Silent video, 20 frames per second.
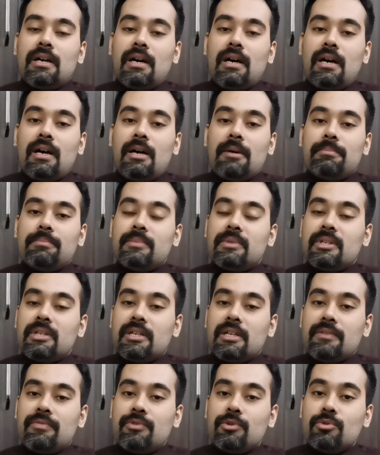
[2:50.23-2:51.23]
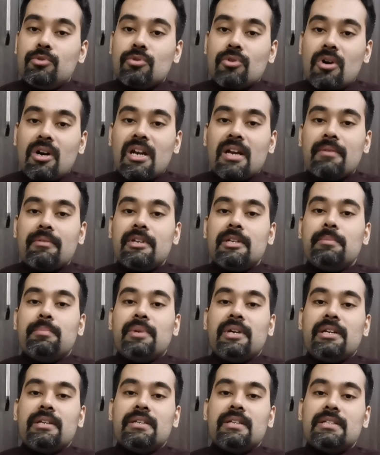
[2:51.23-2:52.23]
uh, if you do not have any
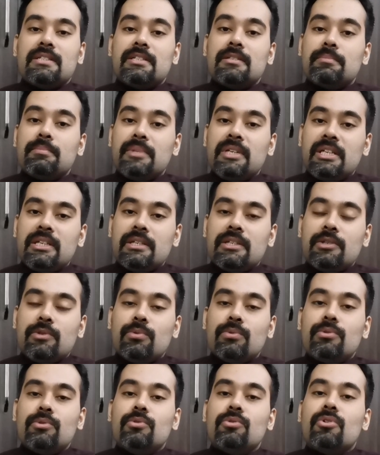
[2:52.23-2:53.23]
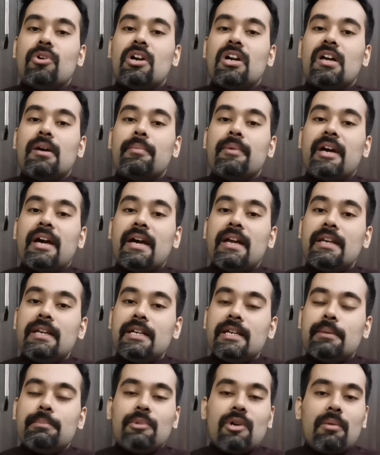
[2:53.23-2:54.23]
pain, doesn't mean you do not have
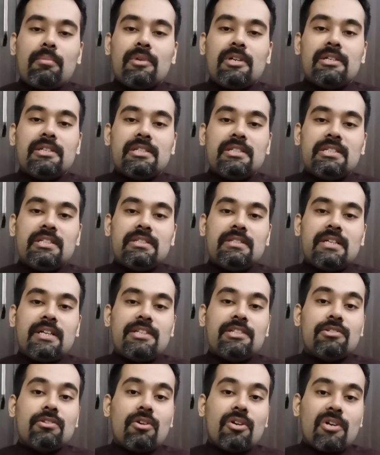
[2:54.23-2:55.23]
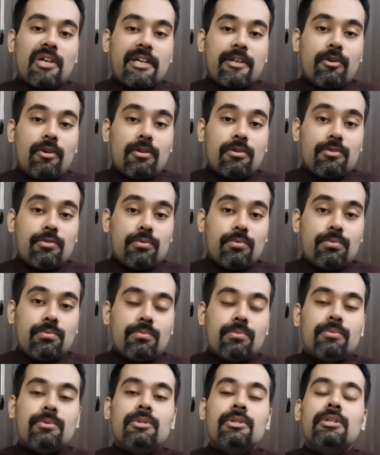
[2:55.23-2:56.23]
any abdominal disease. That is not at all true.
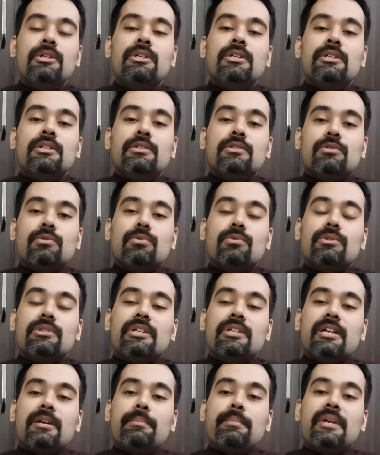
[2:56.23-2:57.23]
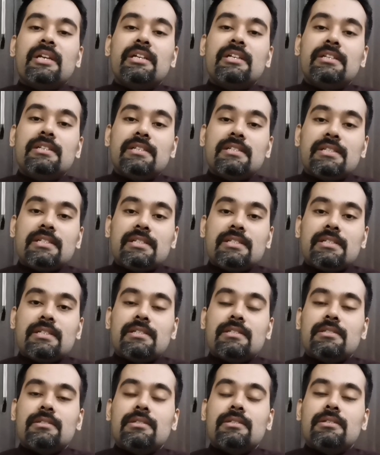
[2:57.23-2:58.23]
So there are many
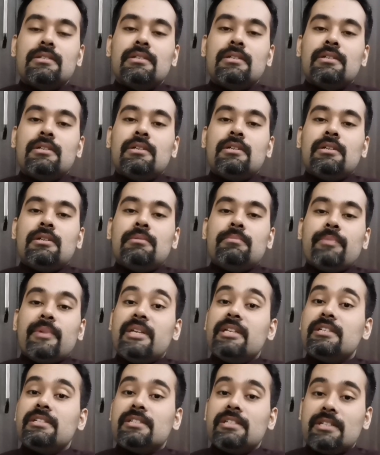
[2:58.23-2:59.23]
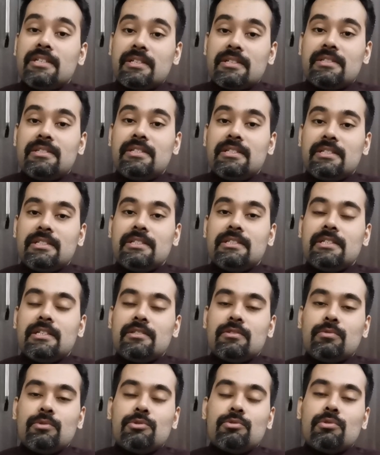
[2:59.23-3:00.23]
diseases, many serious
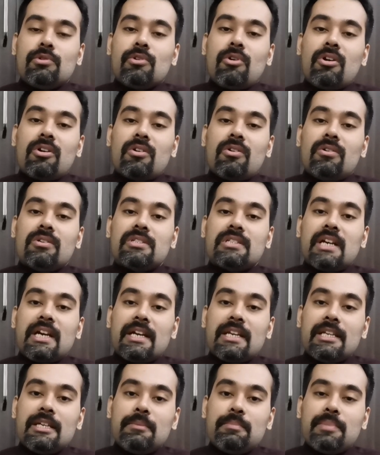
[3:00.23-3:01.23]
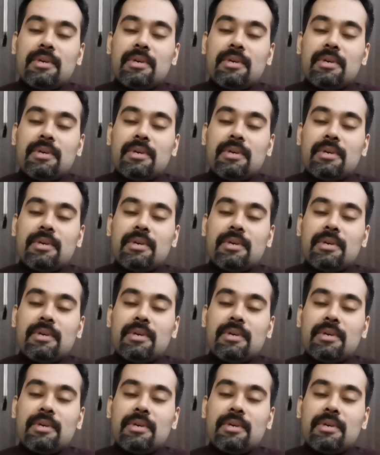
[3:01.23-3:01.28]
diseases which will not cause any